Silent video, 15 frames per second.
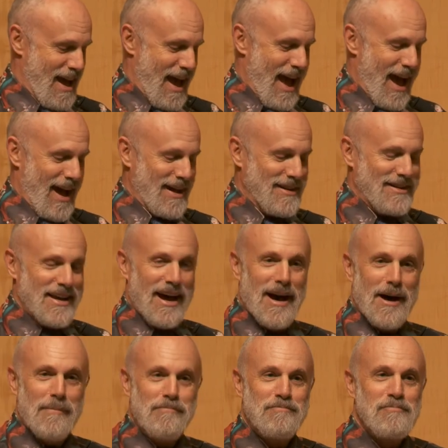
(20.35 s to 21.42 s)
And
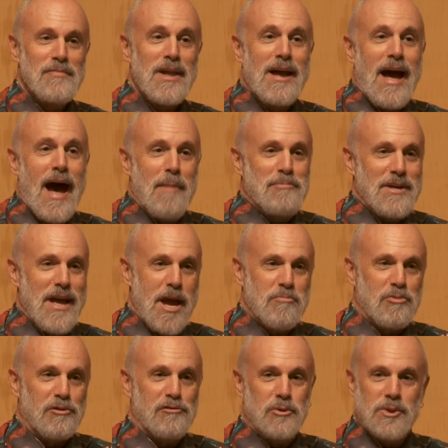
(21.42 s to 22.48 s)
um, happy
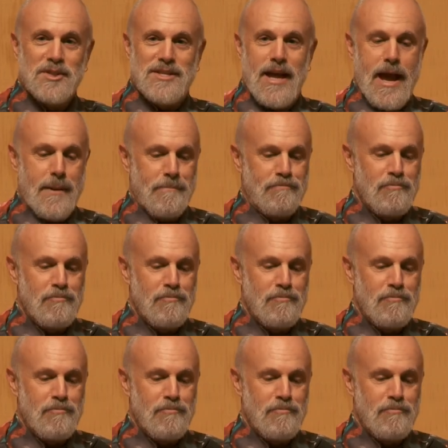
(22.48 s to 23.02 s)
April Fool's Day.